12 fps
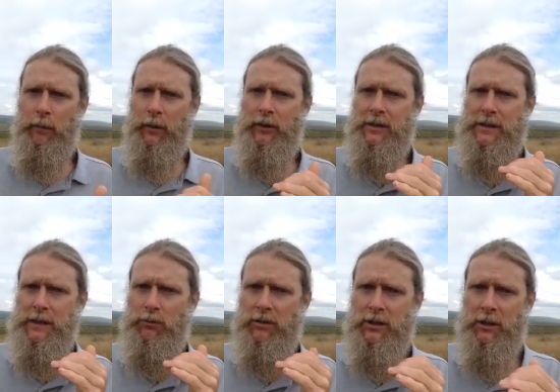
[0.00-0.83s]
Because
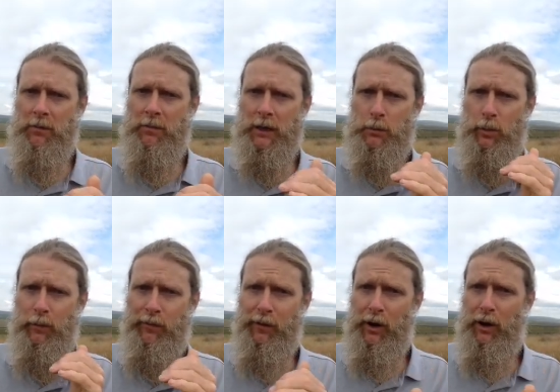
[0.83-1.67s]
it was so much
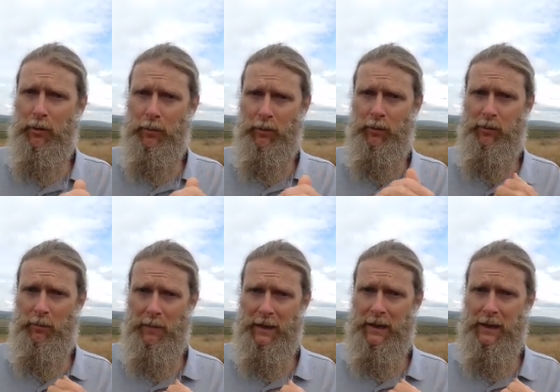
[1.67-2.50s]
preferable for
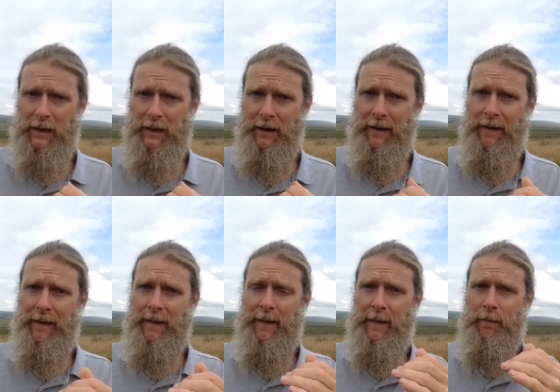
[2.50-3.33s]
me
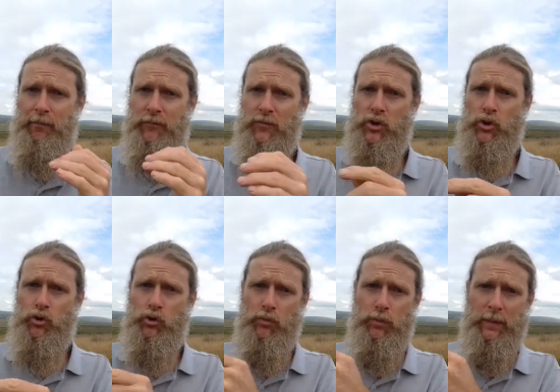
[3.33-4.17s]

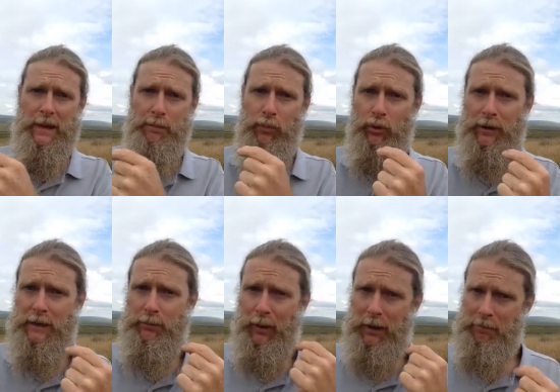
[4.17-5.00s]
to be
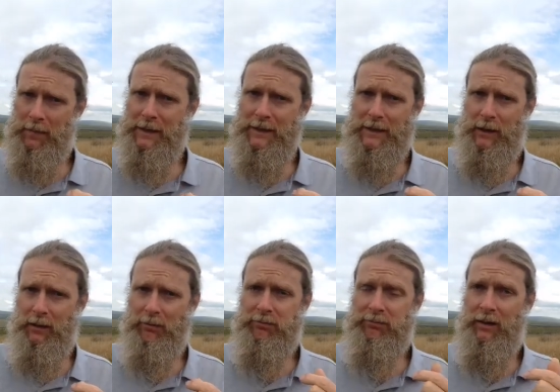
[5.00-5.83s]
bullied by
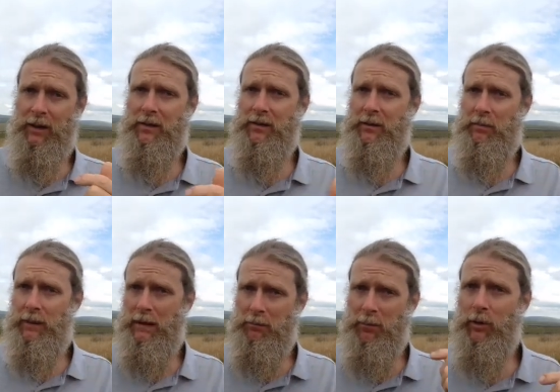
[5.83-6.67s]
myself rather than
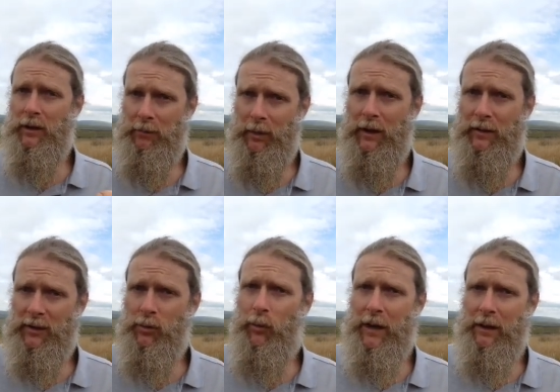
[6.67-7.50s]
being bullied by the
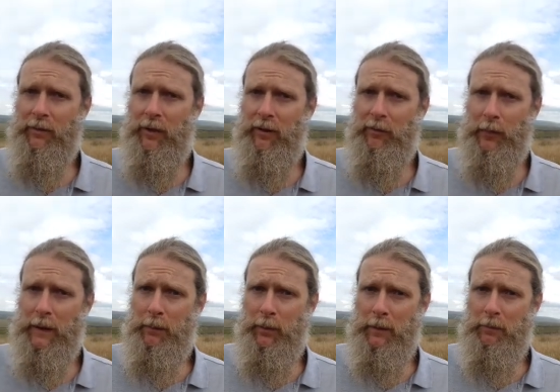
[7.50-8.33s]
25
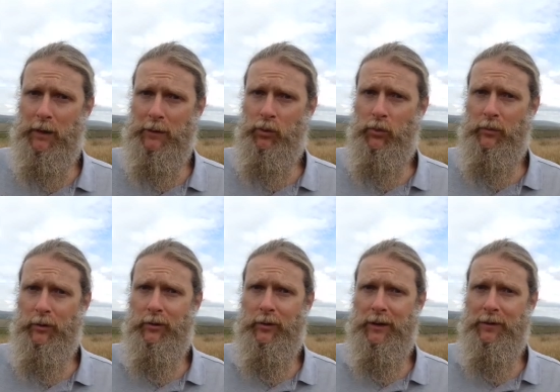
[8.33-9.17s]
people in my
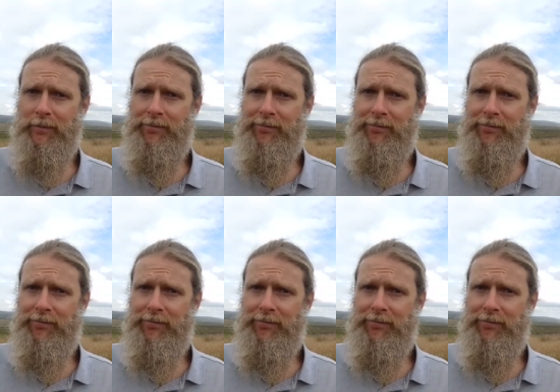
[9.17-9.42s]
dormitory.